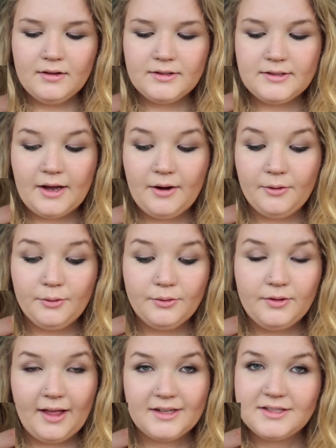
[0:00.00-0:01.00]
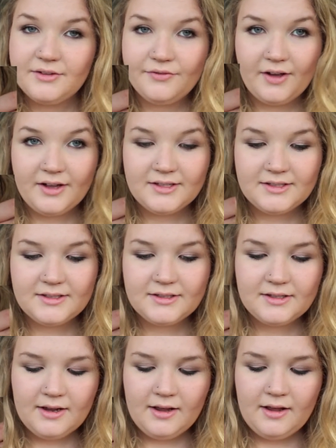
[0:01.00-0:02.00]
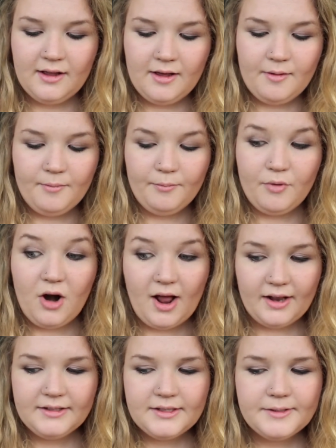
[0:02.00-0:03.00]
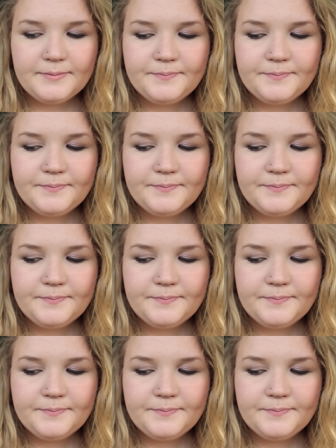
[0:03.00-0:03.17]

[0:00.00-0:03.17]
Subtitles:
So that's the first brand.